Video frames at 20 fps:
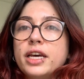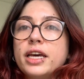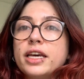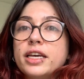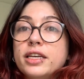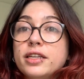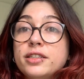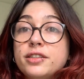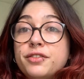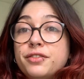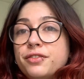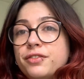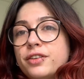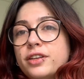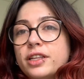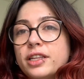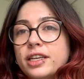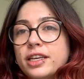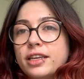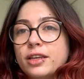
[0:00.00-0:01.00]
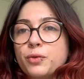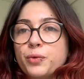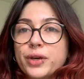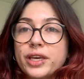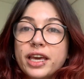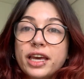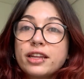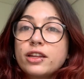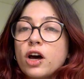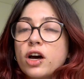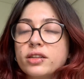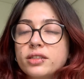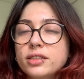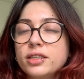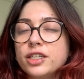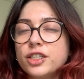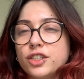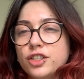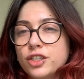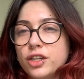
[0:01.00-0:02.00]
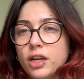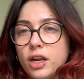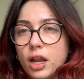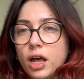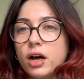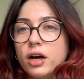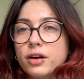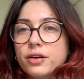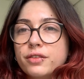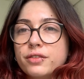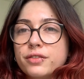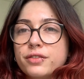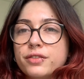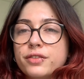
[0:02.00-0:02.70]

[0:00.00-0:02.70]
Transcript: It's a feeling. We cannot touch love.